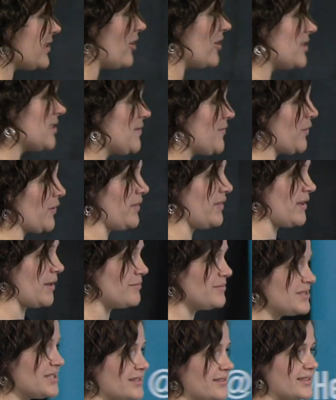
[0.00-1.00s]
songs for
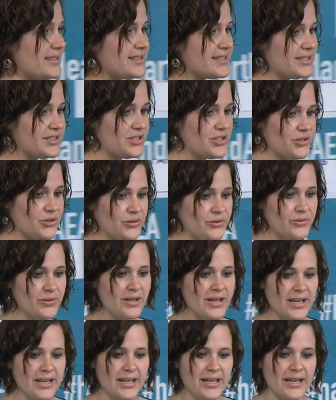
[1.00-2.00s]
them to listen to,
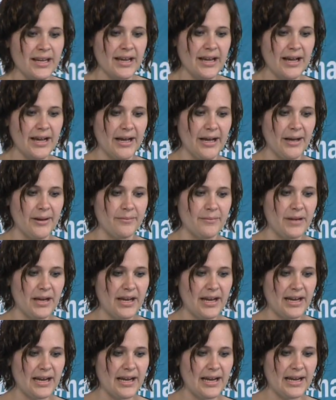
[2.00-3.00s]

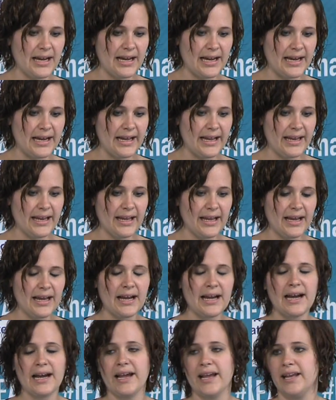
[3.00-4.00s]

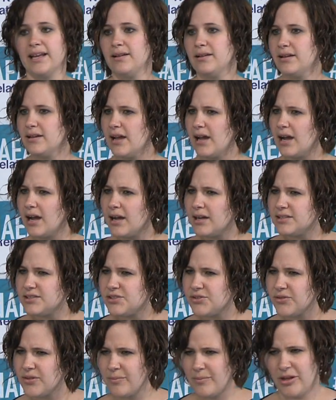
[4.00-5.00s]
I
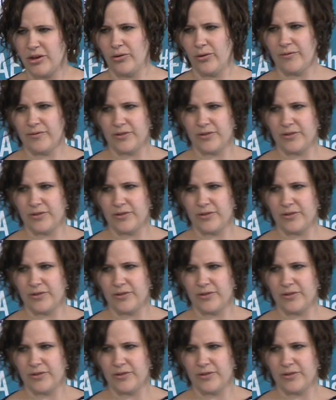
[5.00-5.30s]
do the middle